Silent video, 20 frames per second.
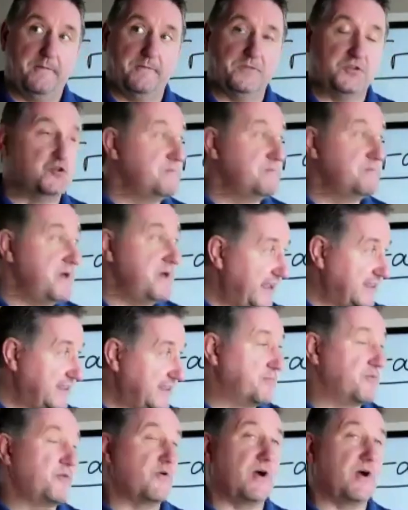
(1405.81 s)
To make the
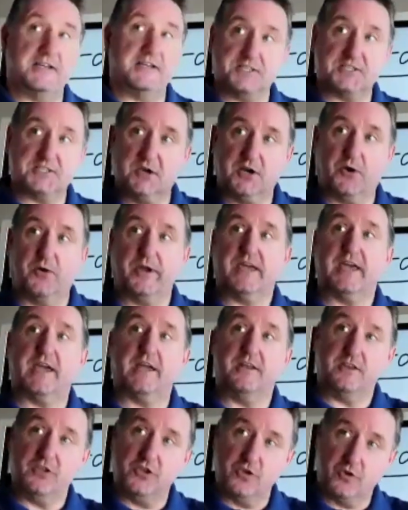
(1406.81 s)
price going
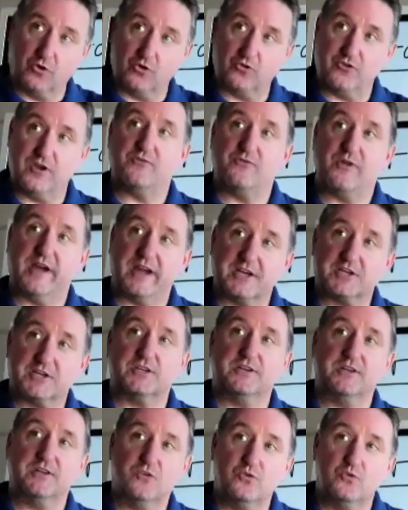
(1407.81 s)
in your
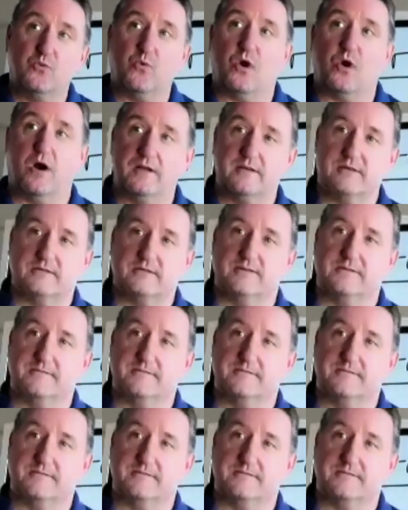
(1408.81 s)
direction you want?